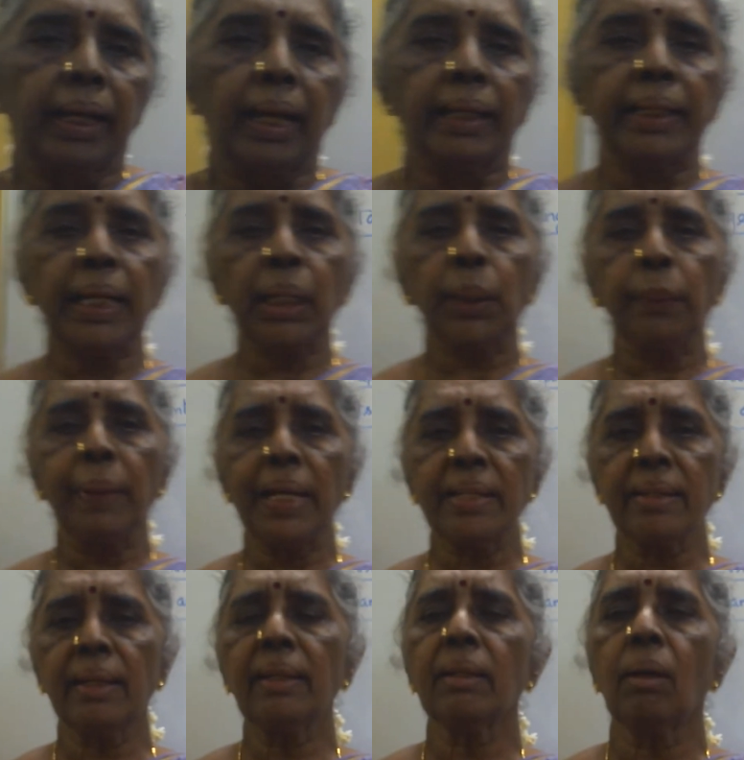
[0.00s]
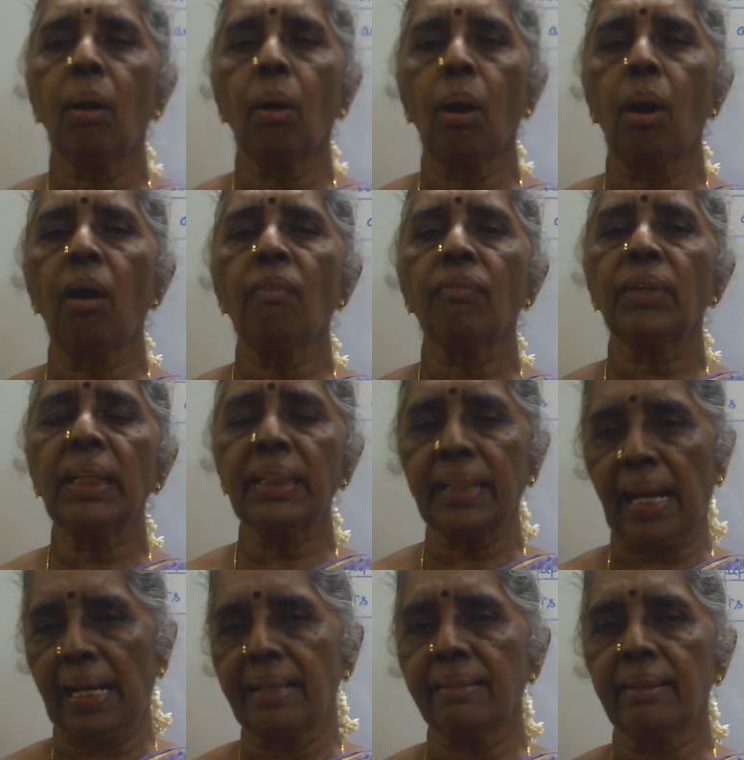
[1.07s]
Equation of the
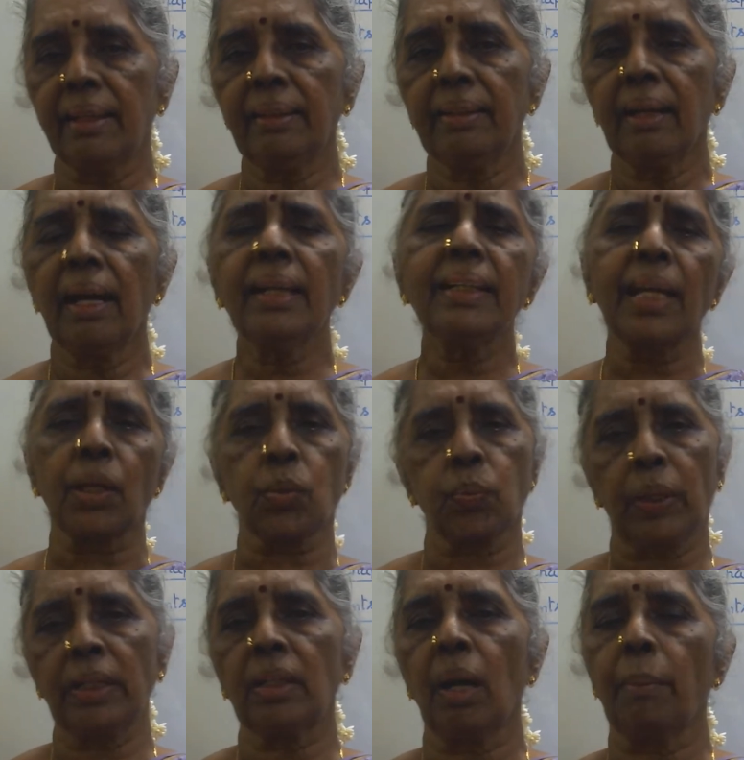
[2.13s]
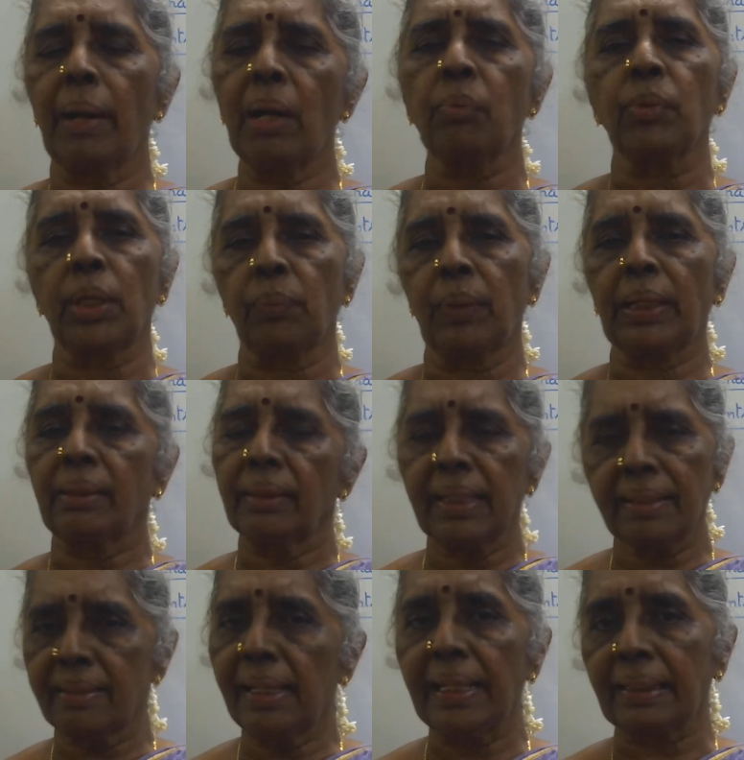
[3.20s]
tangent at x1, y1. That
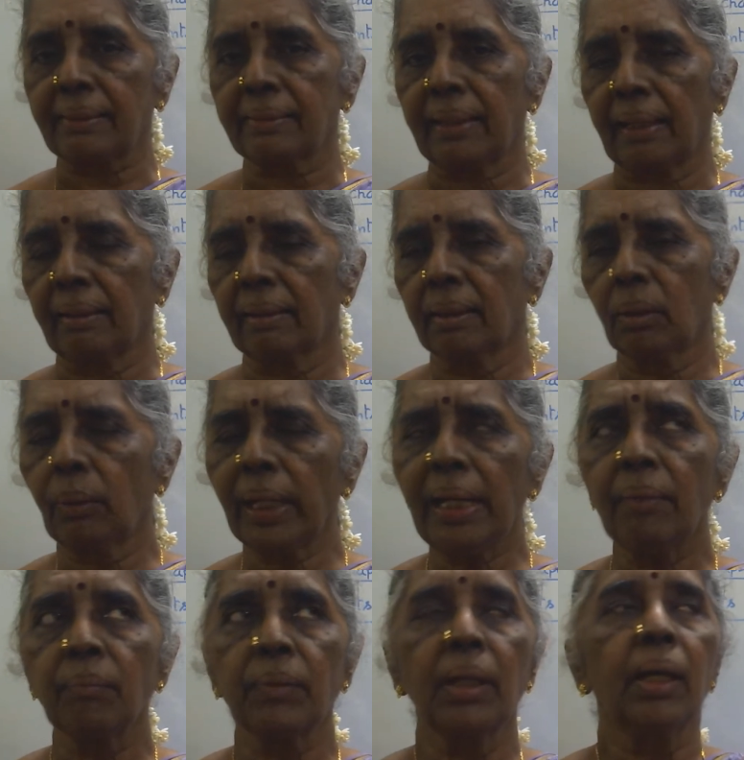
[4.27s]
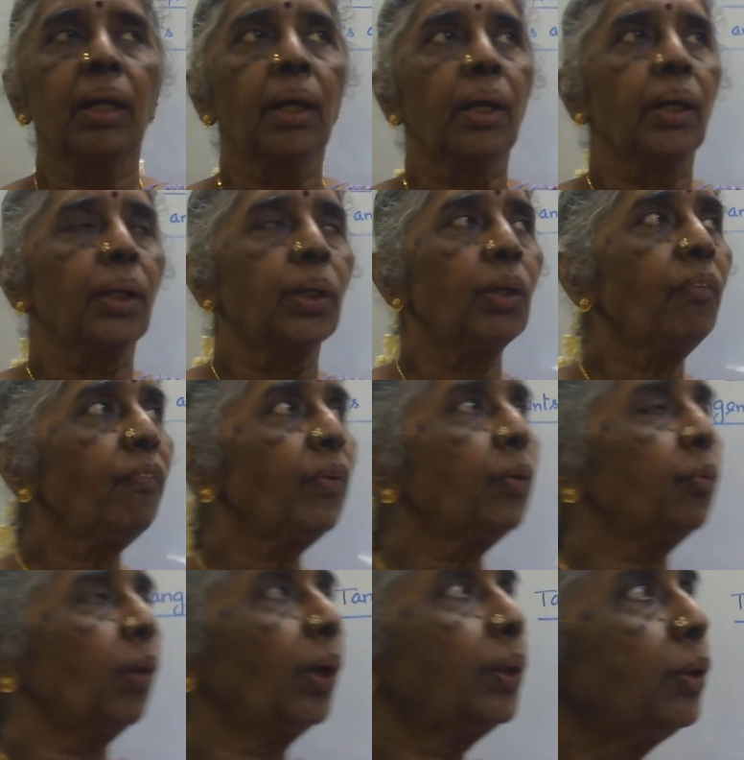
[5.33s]
is the next thing. Okay. If you
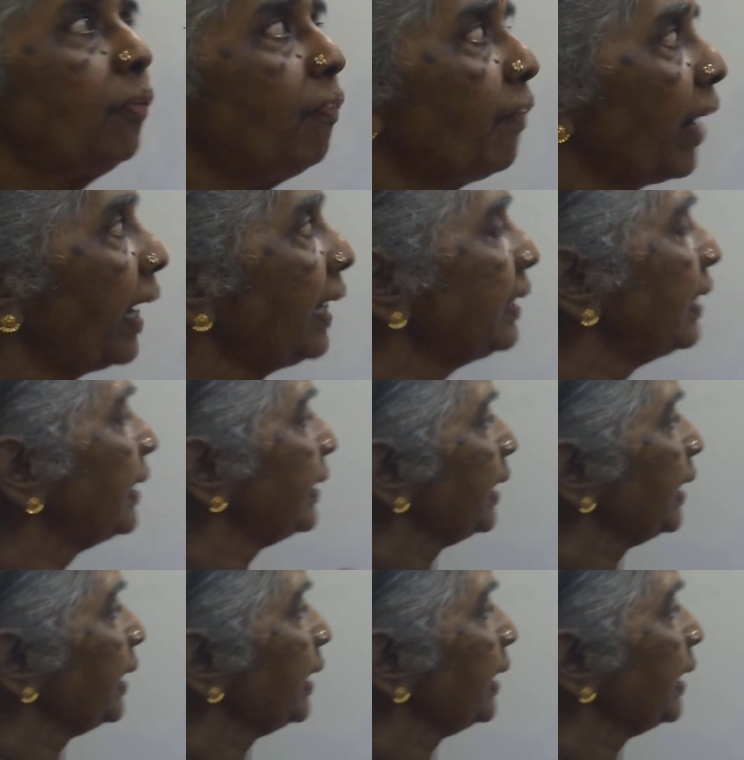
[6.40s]
want to find the